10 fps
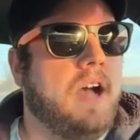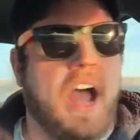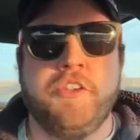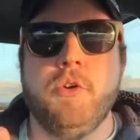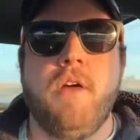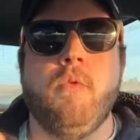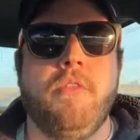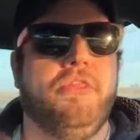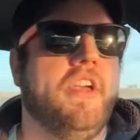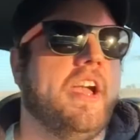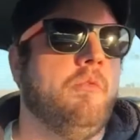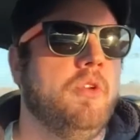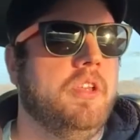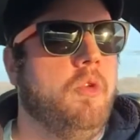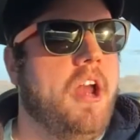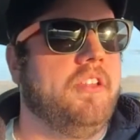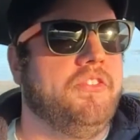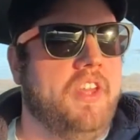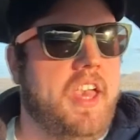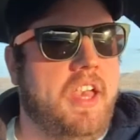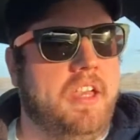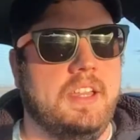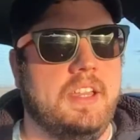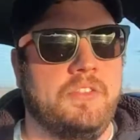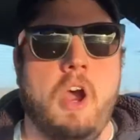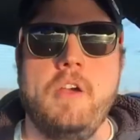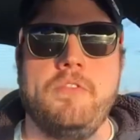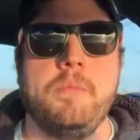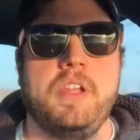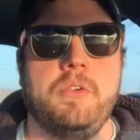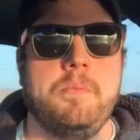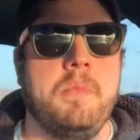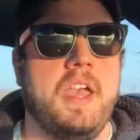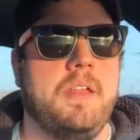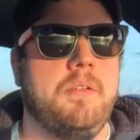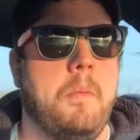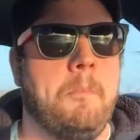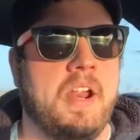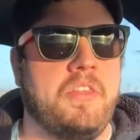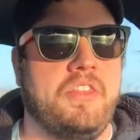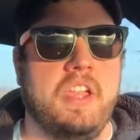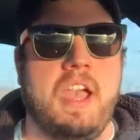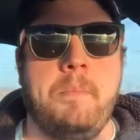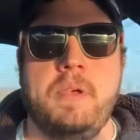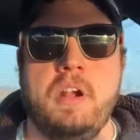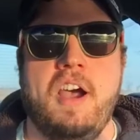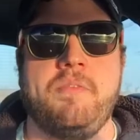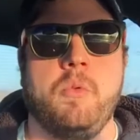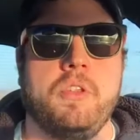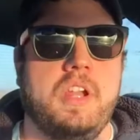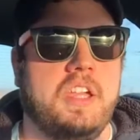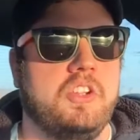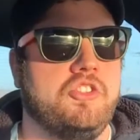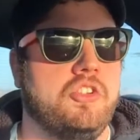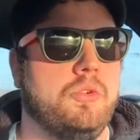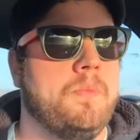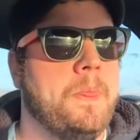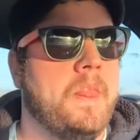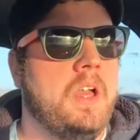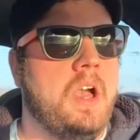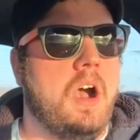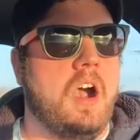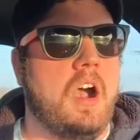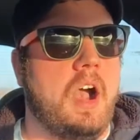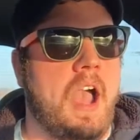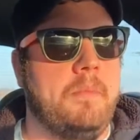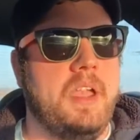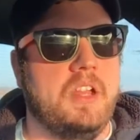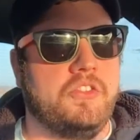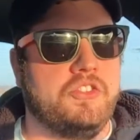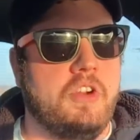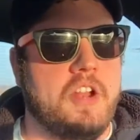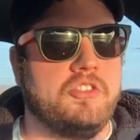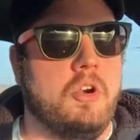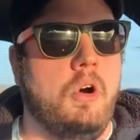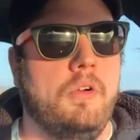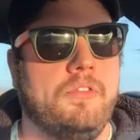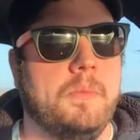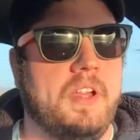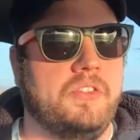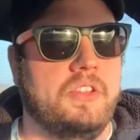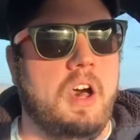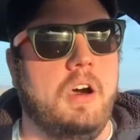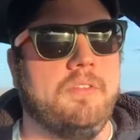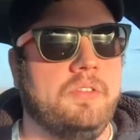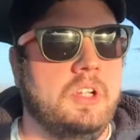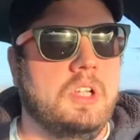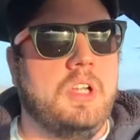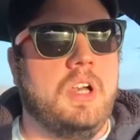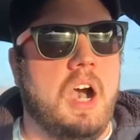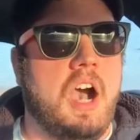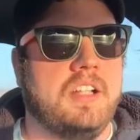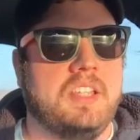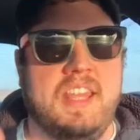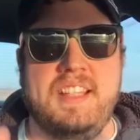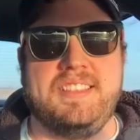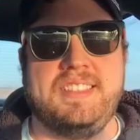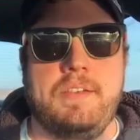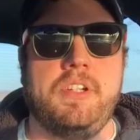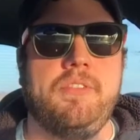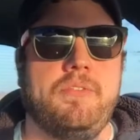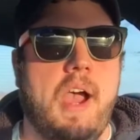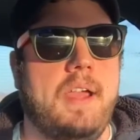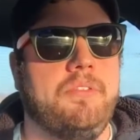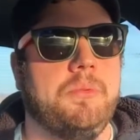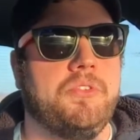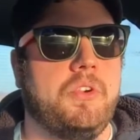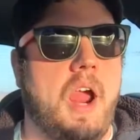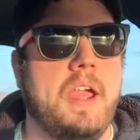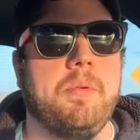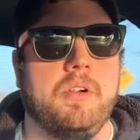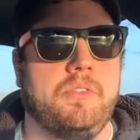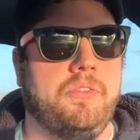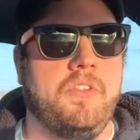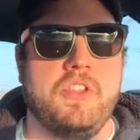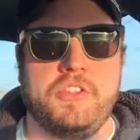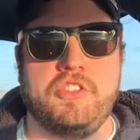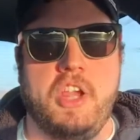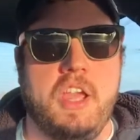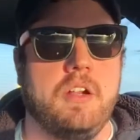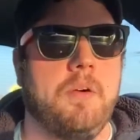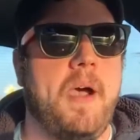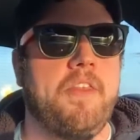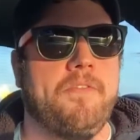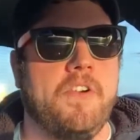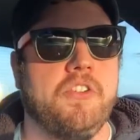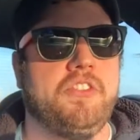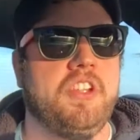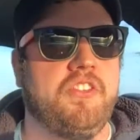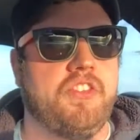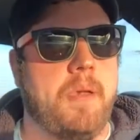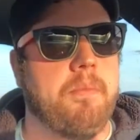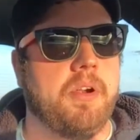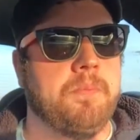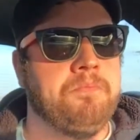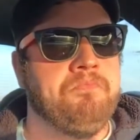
I do have one thing I really want to say. It's hard for me to admit, but I think I bit off more than I could chew. I made a stretch goal for myself to hit 75 subscribers for this channel by the 1st of December.